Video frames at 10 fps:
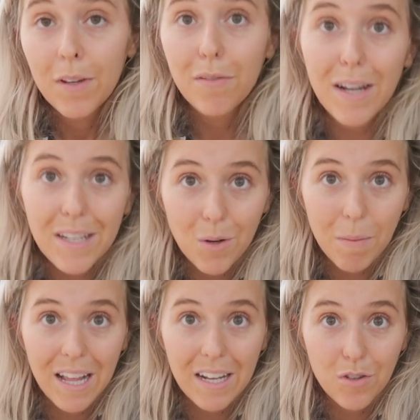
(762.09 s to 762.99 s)
Finally got
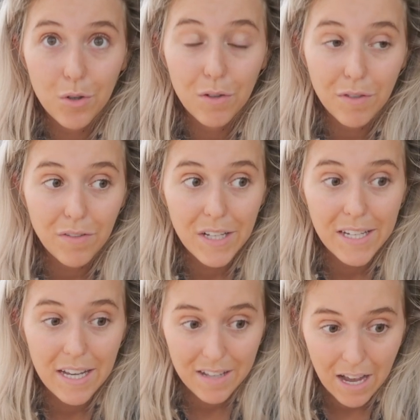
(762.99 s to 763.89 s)
my letter through fifteen
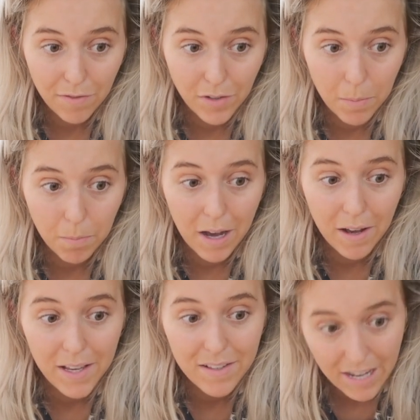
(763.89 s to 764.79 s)
days after
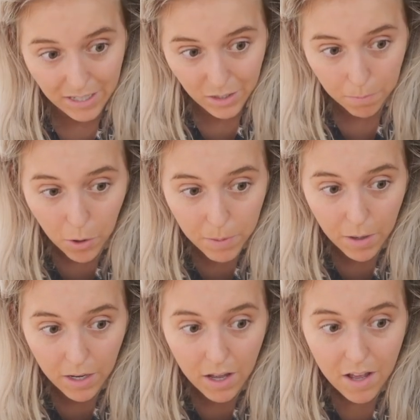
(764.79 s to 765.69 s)
my second
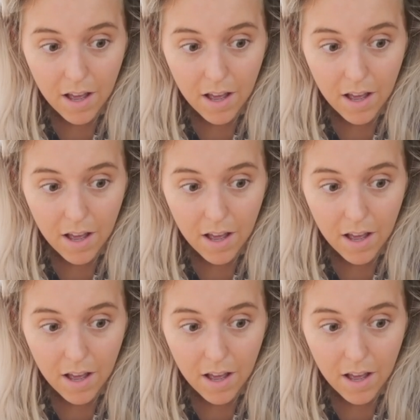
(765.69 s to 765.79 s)
appointment,